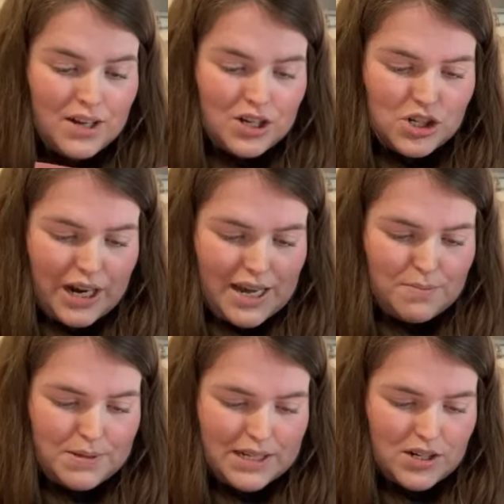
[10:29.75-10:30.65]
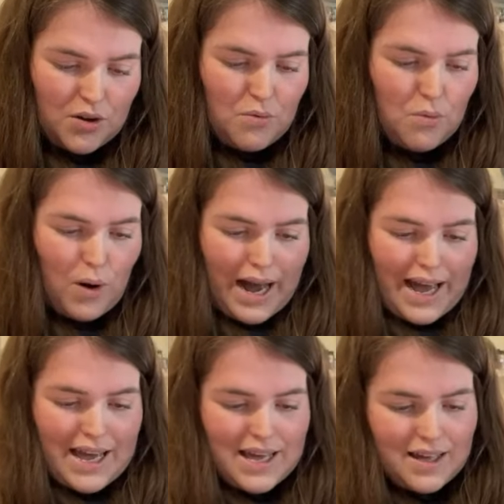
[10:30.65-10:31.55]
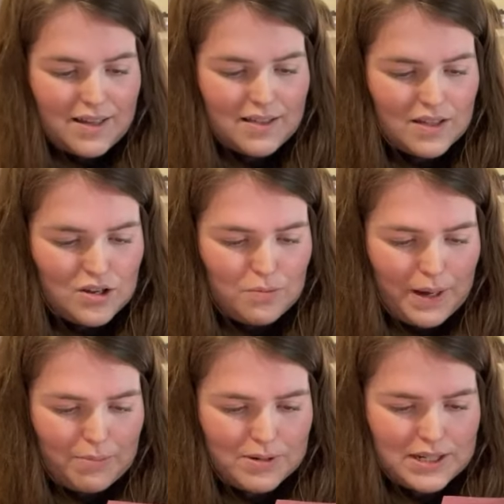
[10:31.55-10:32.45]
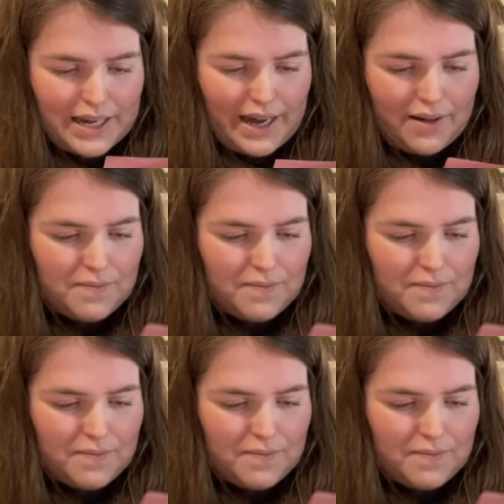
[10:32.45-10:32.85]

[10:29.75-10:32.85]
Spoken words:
shapes, there's no way that you'd be able to get